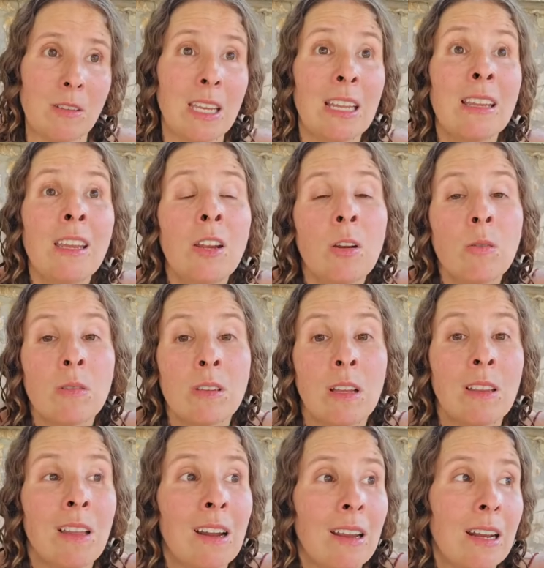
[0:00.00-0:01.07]
And a
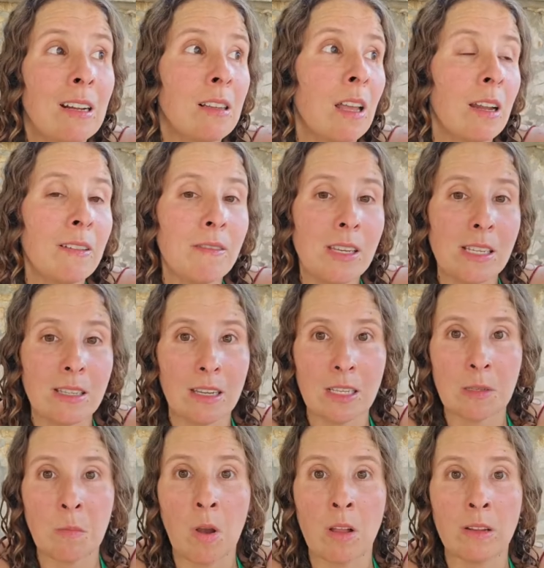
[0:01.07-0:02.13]
lot of these like
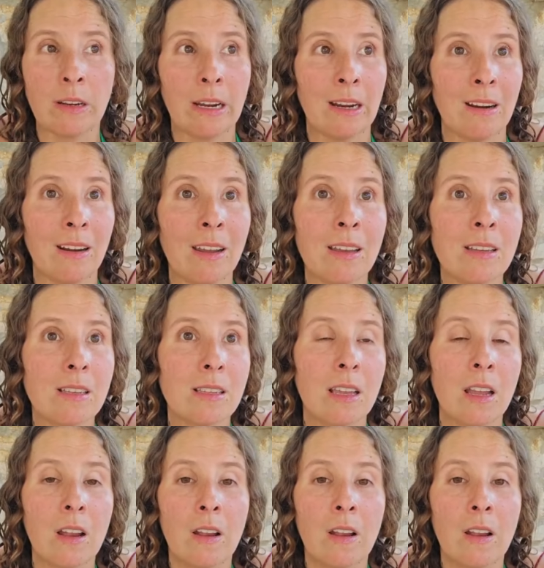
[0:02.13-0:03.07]
smaller areas,